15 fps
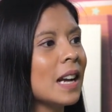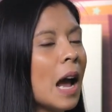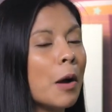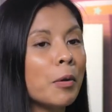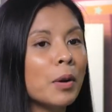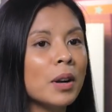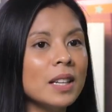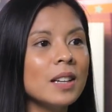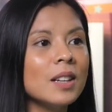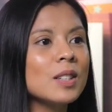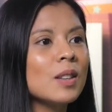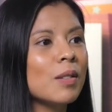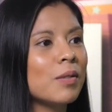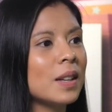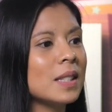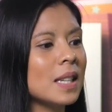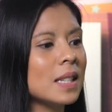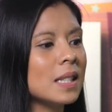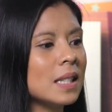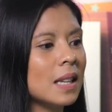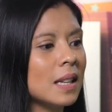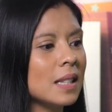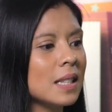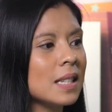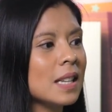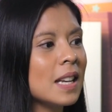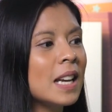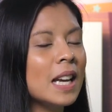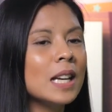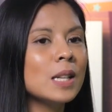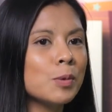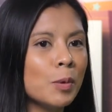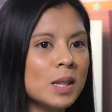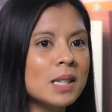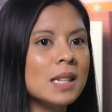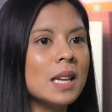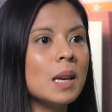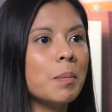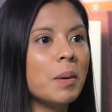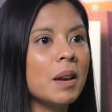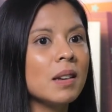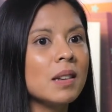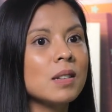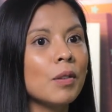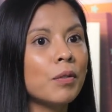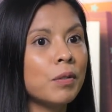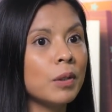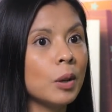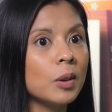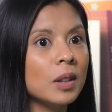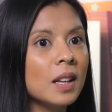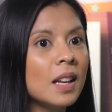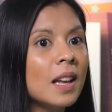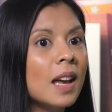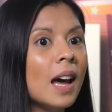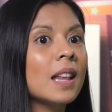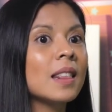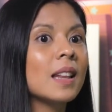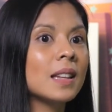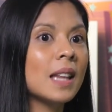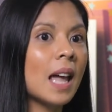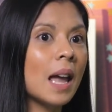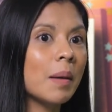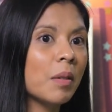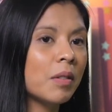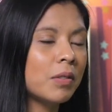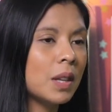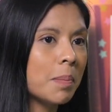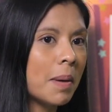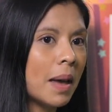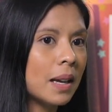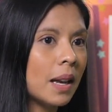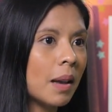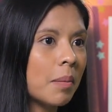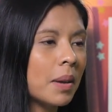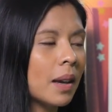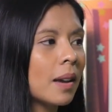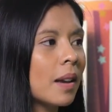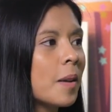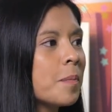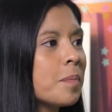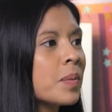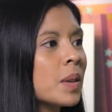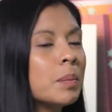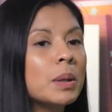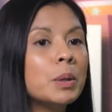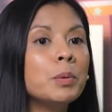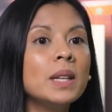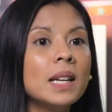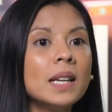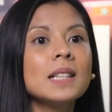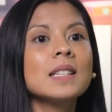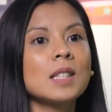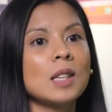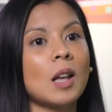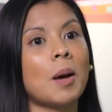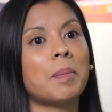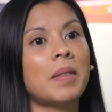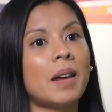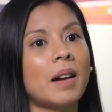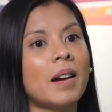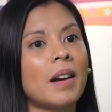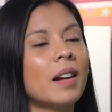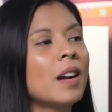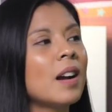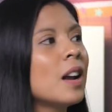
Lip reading: our years of existence is what's keeping us afloat at the time of the pandemic. But we didn't stop there.